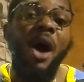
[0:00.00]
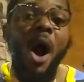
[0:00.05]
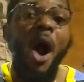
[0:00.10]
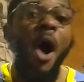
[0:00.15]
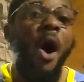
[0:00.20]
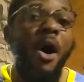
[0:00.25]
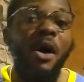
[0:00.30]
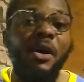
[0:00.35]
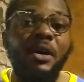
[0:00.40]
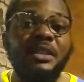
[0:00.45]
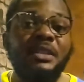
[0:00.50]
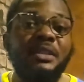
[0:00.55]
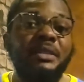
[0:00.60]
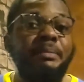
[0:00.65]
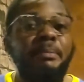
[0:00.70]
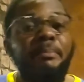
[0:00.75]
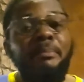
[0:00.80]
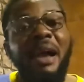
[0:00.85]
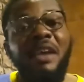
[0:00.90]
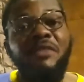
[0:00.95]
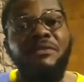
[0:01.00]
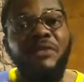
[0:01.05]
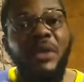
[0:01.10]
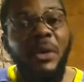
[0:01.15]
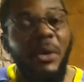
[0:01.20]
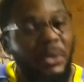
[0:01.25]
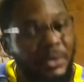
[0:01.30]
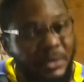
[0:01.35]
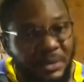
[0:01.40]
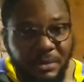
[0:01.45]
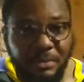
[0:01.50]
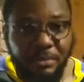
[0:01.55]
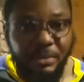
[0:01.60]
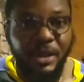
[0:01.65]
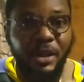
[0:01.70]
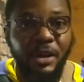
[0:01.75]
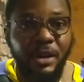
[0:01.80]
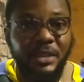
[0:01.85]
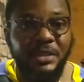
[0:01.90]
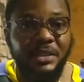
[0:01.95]
on my phone
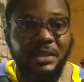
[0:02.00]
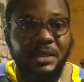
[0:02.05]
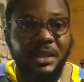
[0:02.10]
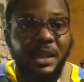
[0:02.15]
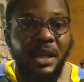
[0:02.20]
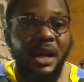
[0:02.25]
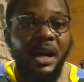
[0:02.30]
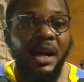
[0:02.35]
because